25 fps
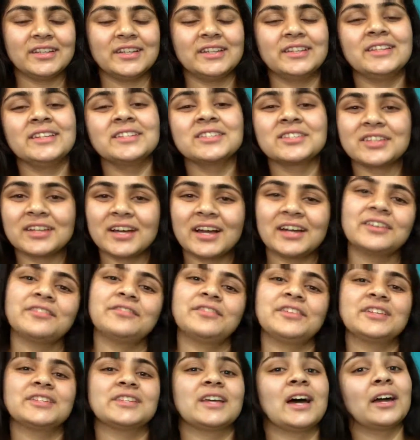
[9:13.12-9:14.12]
These are the kind
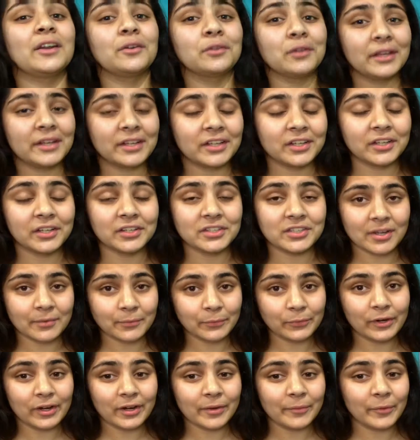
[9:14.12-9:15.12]
of things that I don't like in
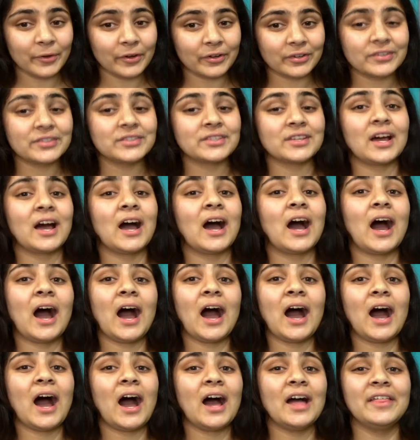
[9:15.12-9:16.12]
contemporary books.
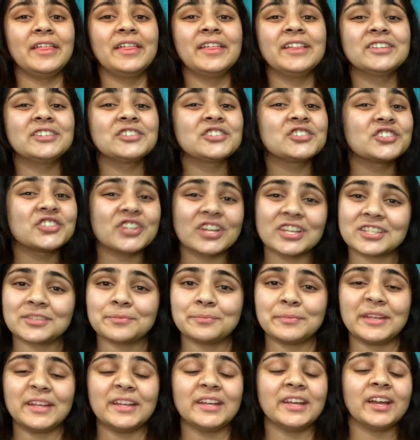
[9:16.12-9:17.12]
It's
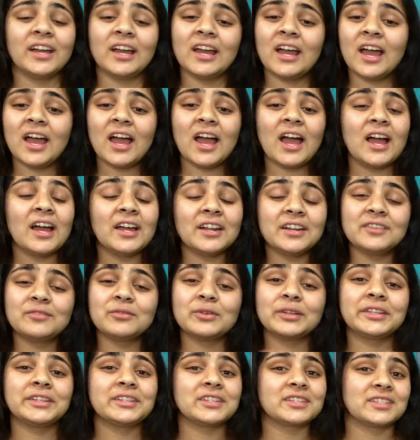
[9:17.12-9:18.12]
just me. It
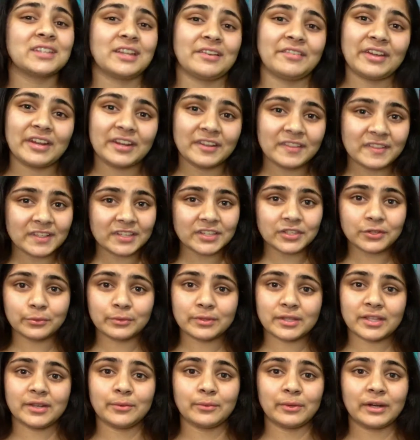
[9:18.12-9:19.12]
really doesn't have anything to do
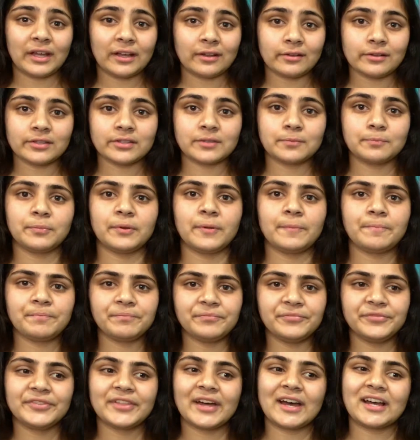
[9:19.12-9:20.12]
with anyone else,
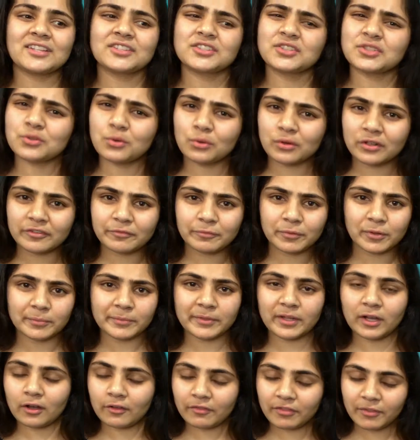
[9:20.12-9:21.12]
but that sort of put
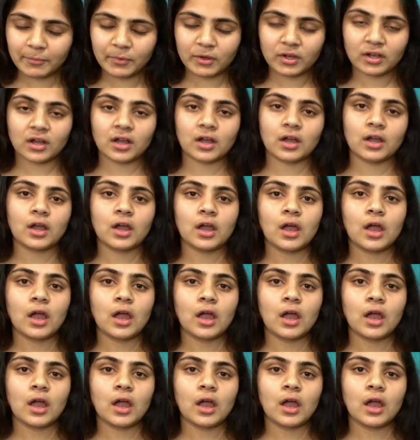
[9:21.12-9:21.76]
me off the book.